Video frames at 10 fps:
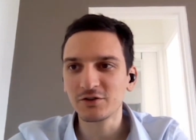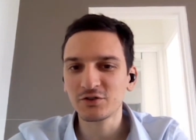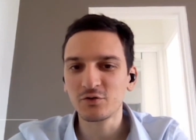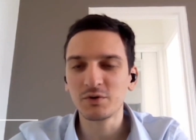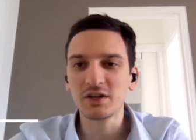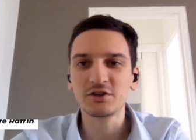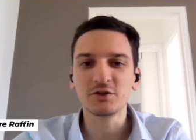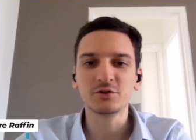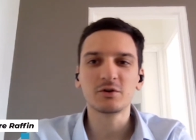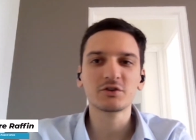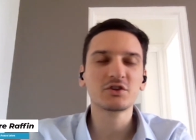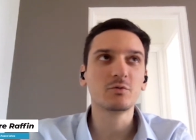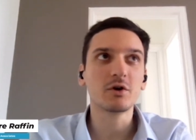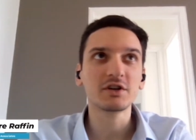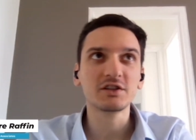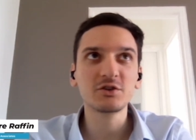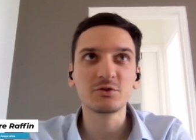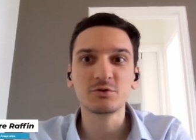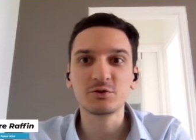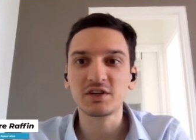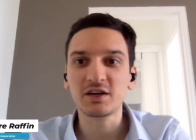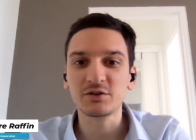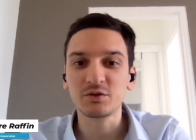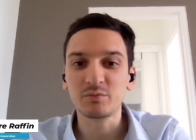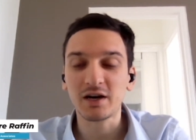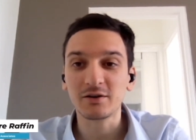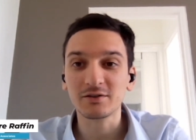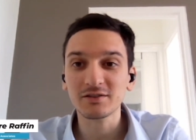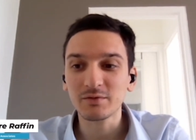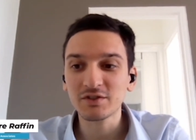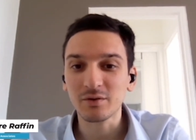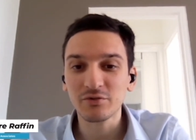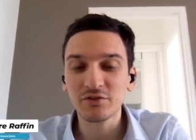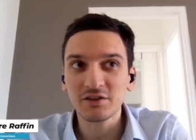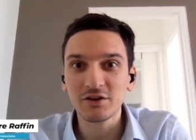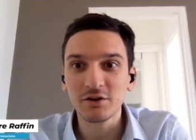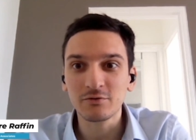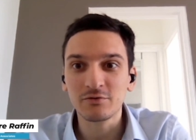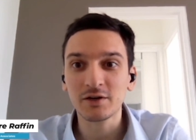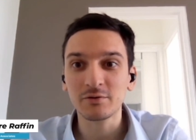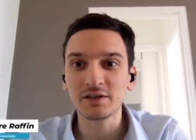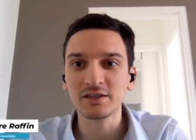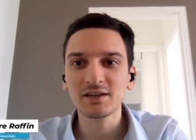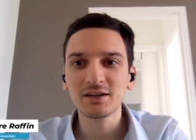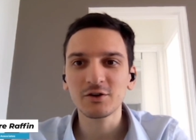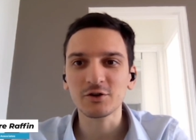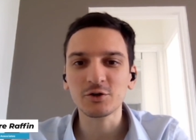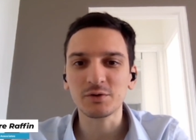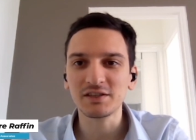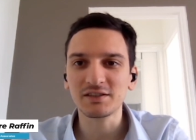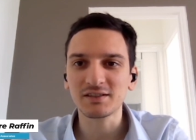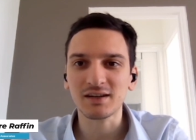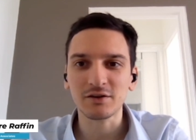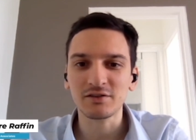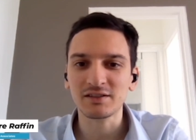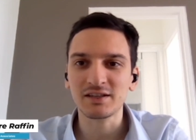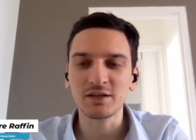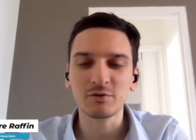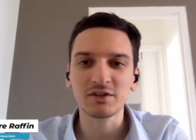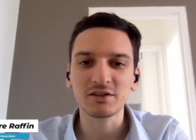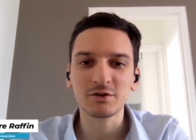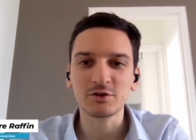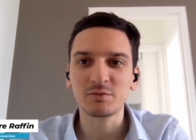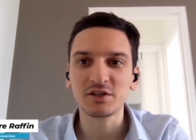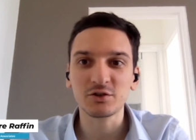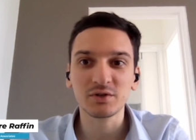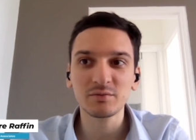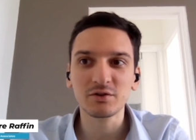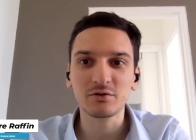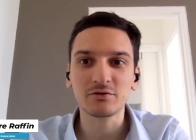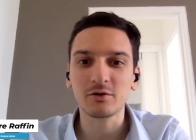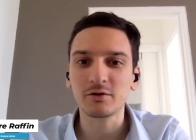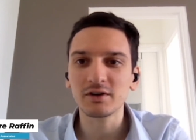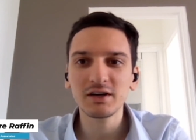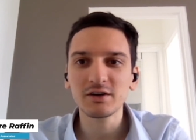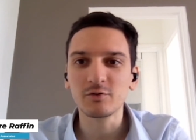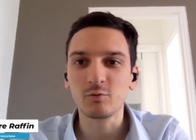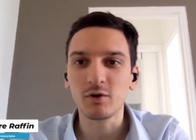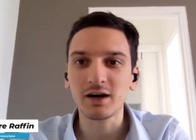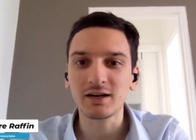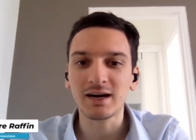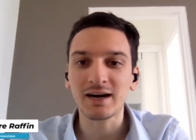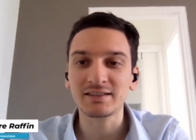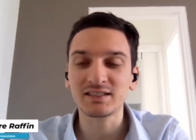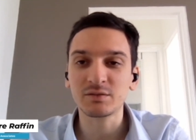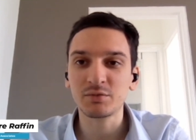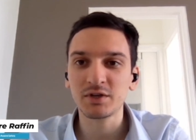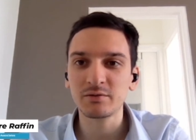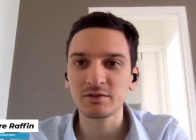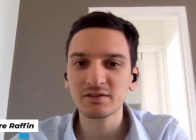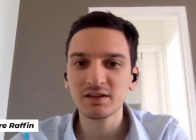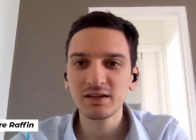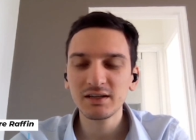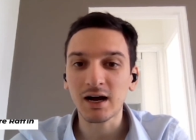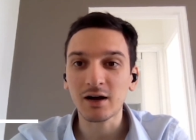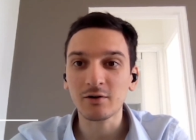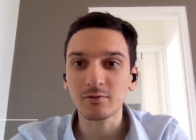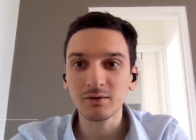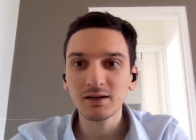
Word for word: So, Will, you, you also wanted to, to tell us about something you know very concrete that I think anyone who's been in crypto for a while has experienced how